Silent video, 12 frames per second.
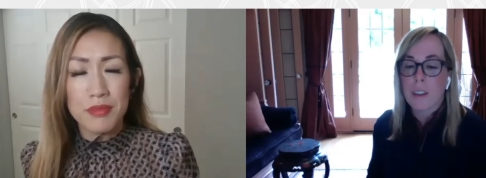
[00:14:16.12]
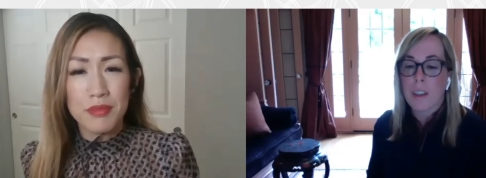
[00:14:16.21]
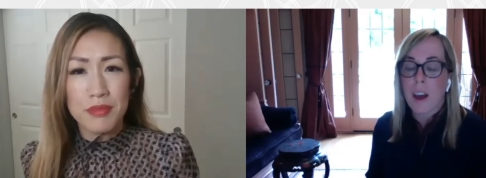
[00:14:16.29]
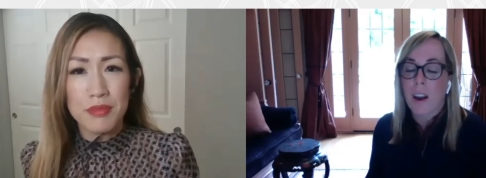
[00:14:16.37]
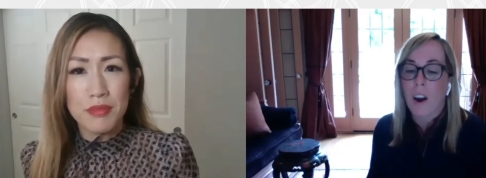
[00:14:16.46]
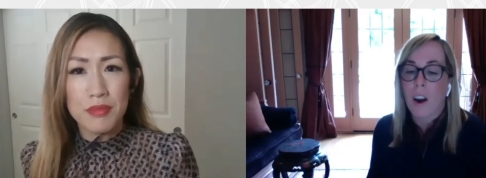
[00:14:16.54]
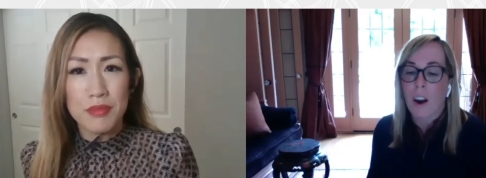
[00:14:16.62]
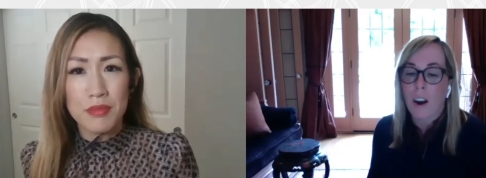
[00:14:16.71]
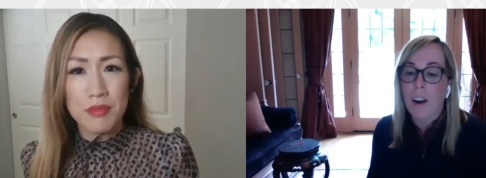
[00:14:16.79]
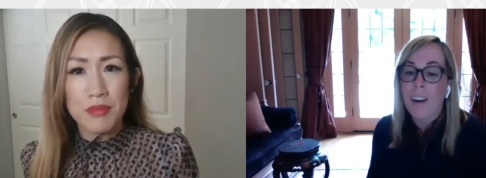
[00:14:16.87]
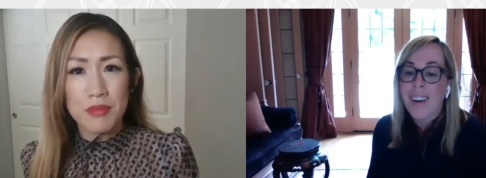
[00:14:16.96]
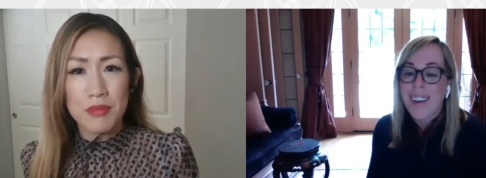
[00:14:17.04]
Speaker 1: that
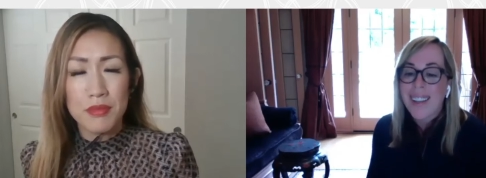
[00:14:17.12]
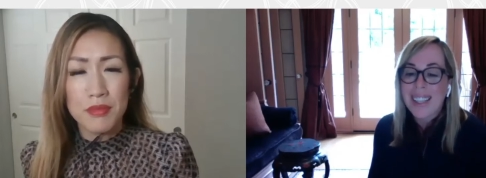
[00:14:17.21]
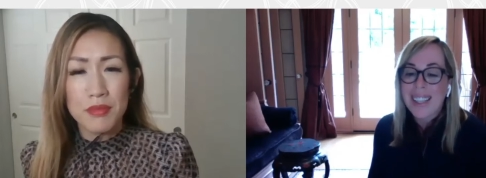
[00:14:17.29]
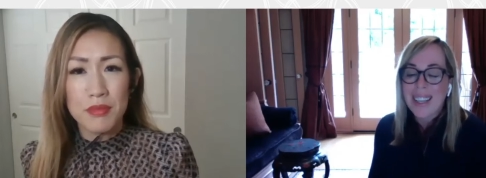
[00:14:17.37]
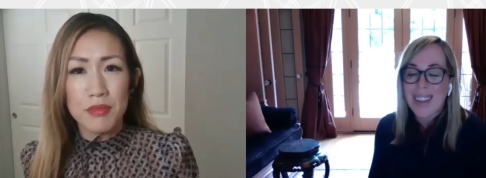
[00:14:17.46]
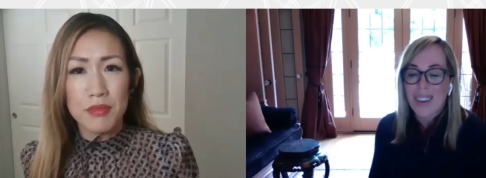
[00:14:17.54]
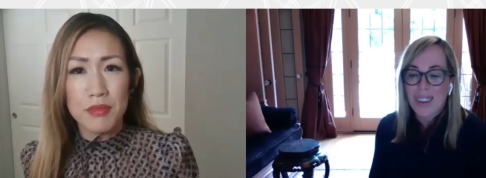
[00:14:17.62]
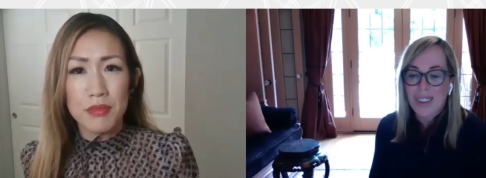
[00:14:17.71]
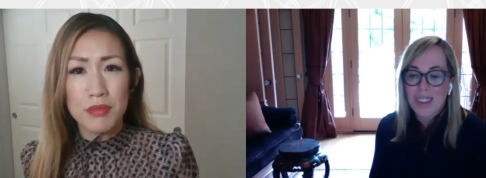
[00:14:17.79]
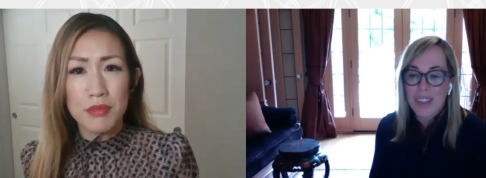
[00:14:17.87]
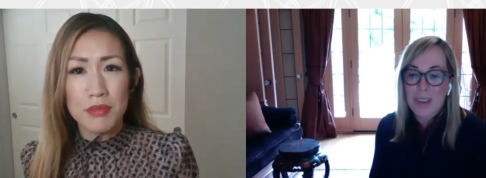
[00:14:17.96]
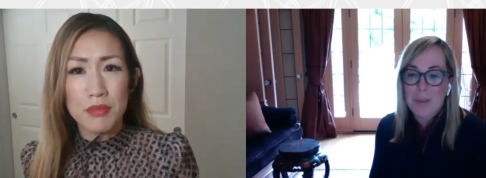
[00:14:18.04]
are leading their
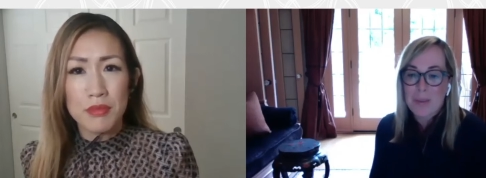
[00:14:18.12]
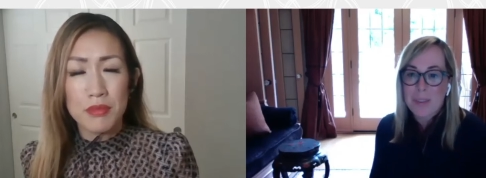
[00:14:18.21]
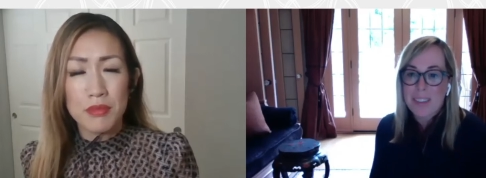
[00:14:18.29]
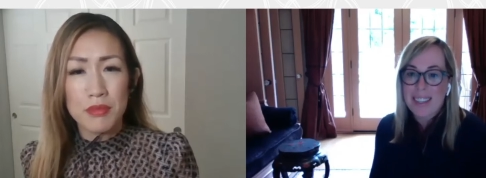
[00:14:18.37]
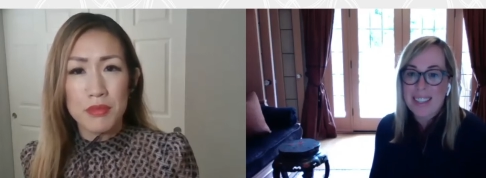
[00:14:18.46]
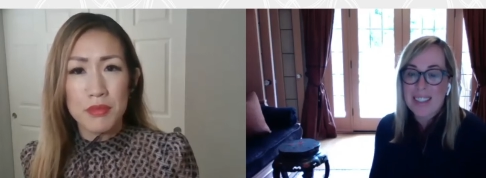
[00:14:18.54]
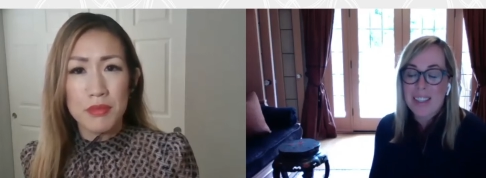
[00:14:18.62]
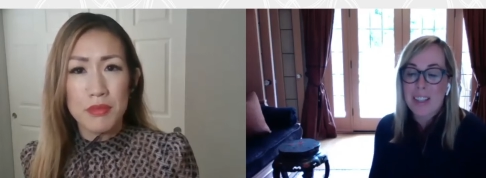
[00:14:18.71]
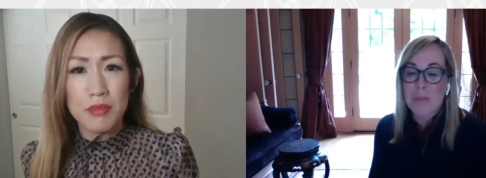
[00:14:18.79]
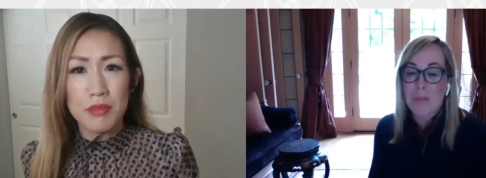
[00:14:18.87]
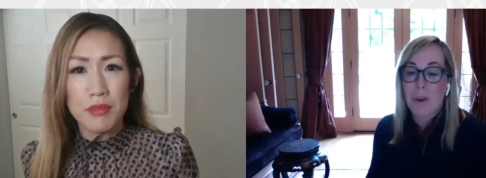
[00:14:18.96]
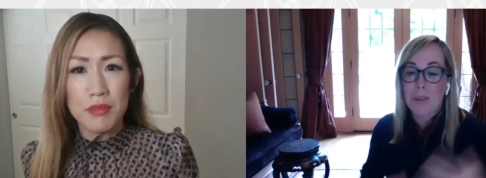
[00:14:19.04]
teams into
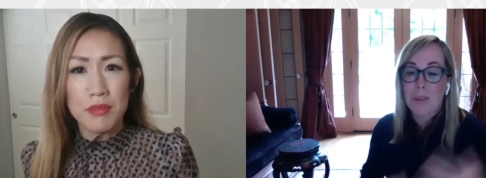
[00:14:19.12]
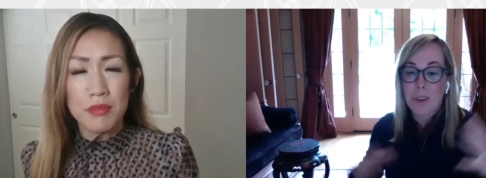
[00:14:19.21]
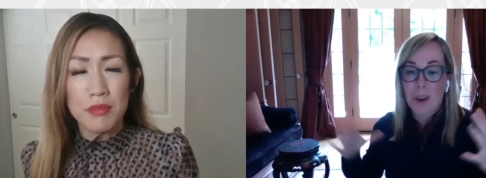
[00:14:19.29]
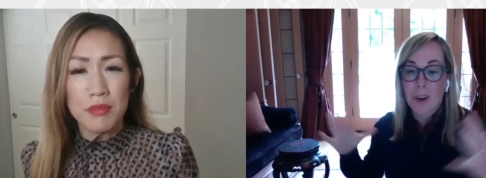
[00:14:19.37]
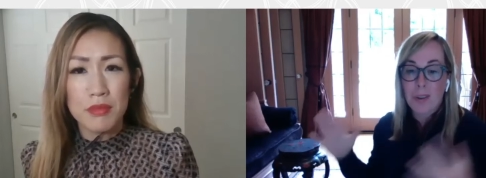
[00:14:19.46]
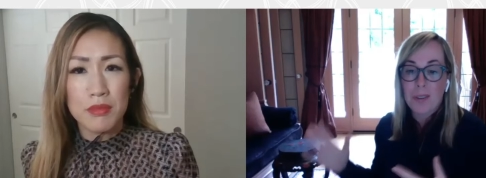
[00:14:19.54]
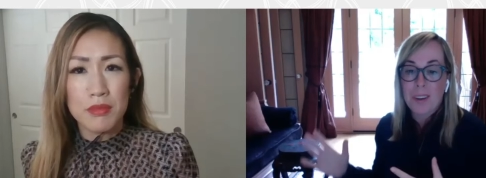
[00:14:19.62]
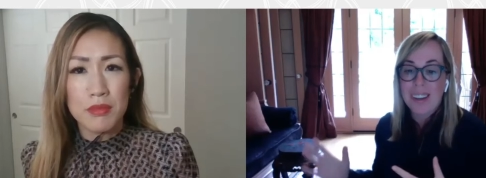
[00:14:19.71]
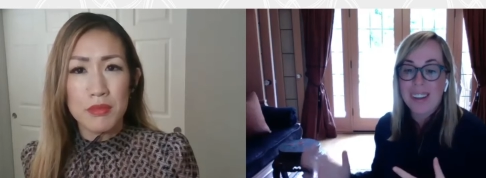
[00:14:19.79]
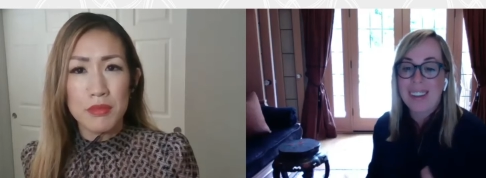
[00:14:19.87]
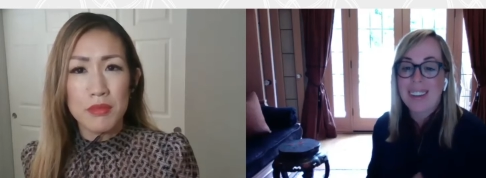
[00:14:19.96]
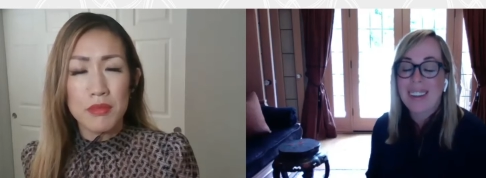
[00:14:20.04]
this
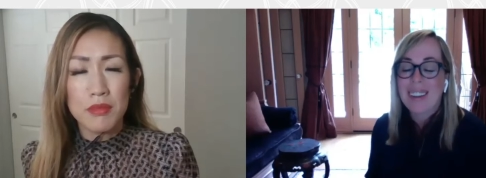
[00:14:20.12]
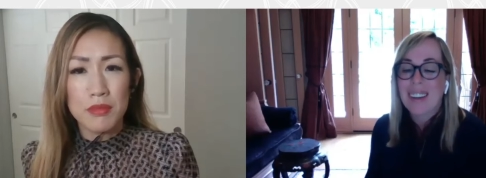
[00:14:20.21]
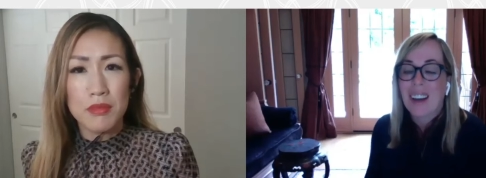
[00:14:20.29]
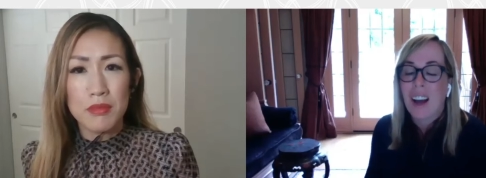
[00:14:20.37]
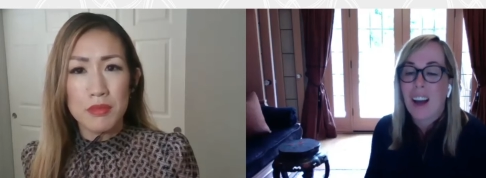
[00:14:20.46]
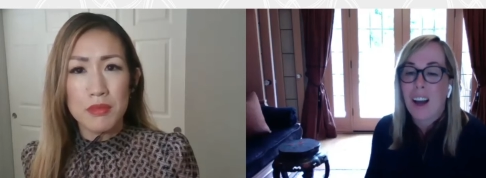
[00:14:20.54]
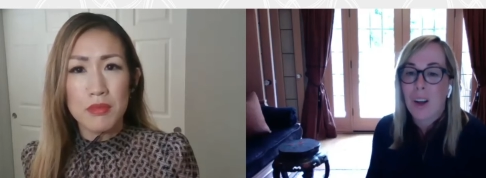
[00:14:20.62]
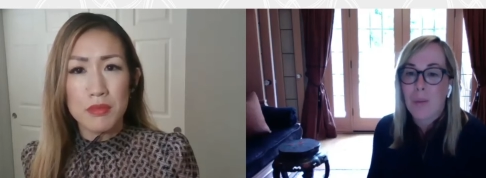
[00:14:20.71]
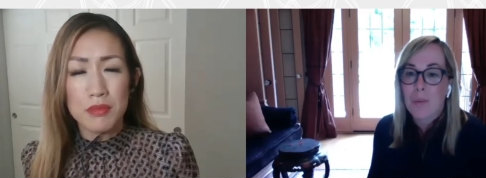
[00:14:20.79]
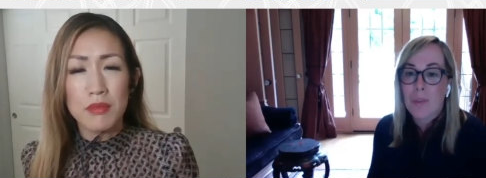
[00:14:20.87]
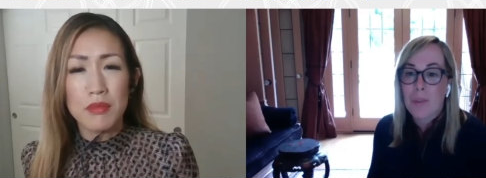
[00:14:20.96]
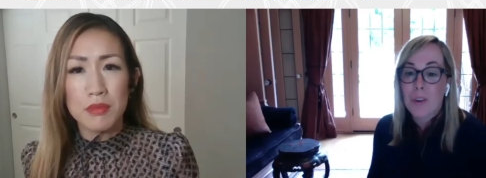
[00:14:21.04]
post-COVID
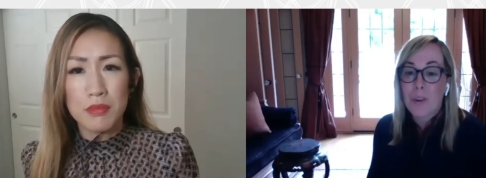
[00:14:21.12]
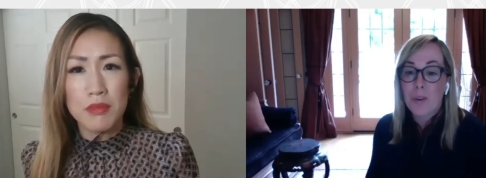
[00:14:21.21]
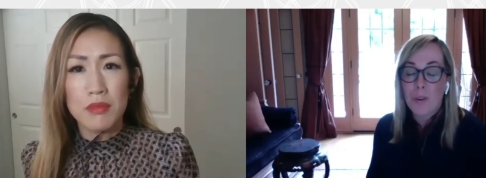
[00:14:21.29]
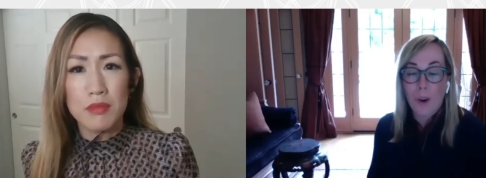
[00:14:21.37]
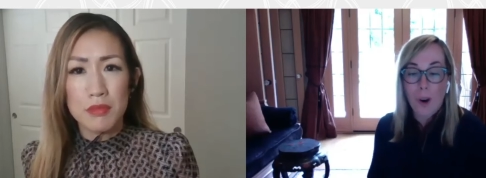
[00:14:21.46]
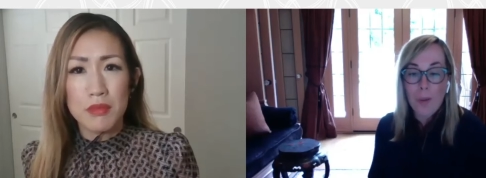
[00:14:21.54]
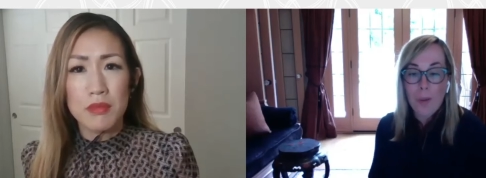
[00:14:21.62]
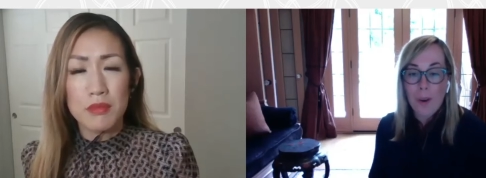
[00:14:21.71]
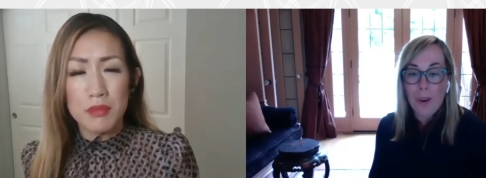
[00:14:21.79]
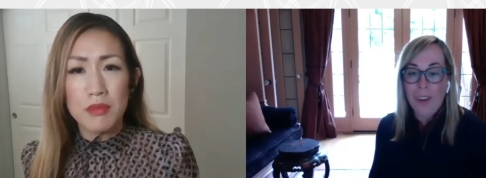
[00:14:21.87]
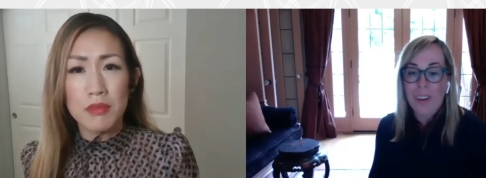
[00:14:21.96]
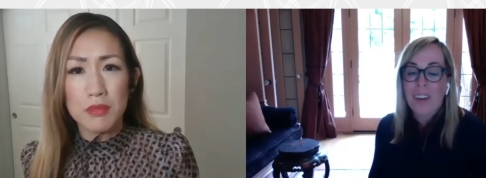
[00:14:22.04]
um, new
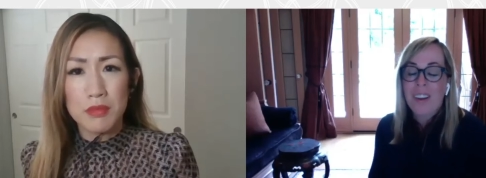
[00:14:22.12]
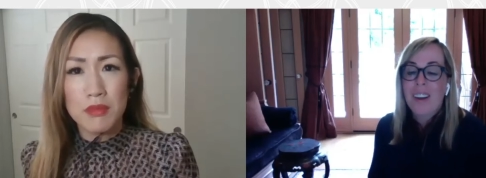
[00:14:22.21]
normal,